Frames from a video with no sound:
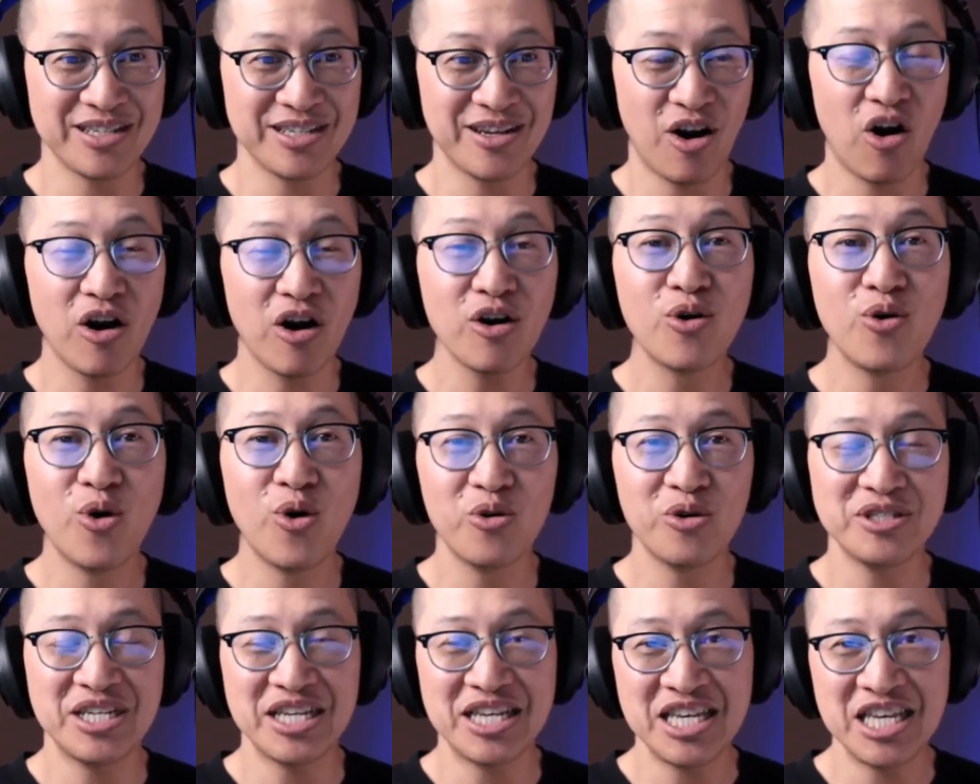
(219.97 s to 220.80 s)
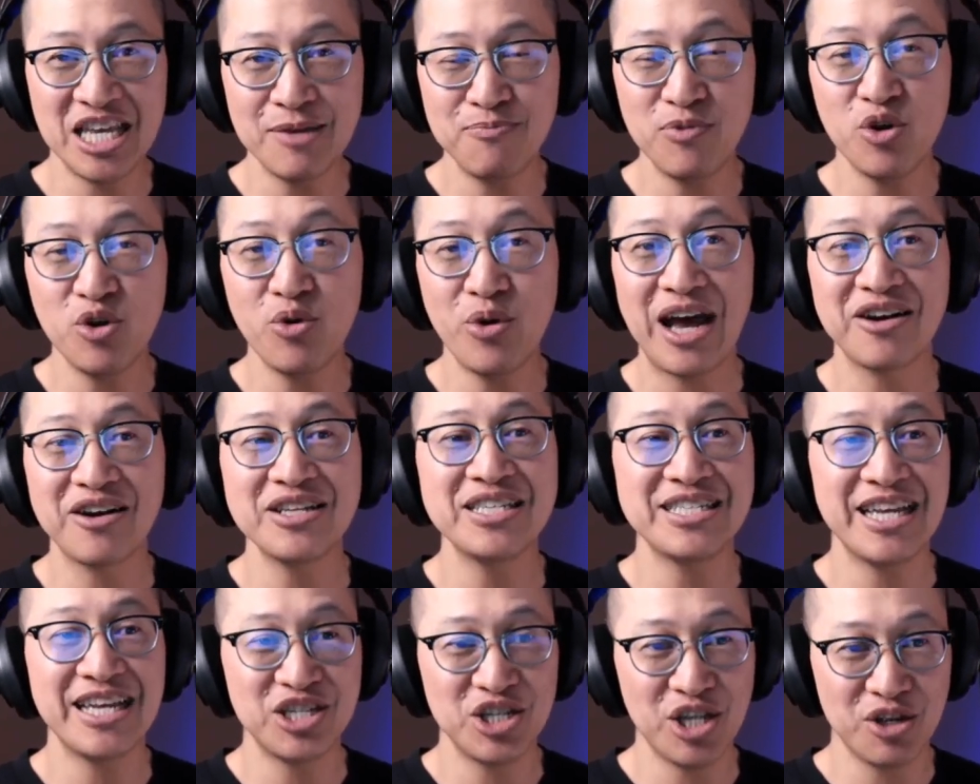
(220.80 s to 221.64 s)
Our goal is to keep you out of
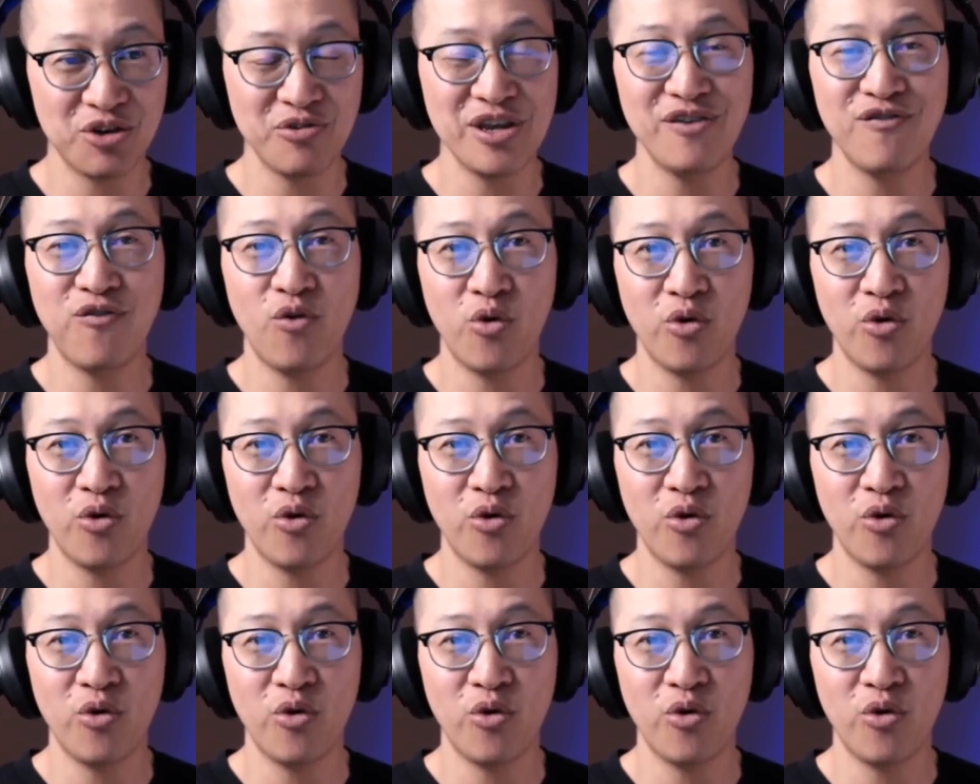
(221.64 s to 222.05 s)
stage 3, 4,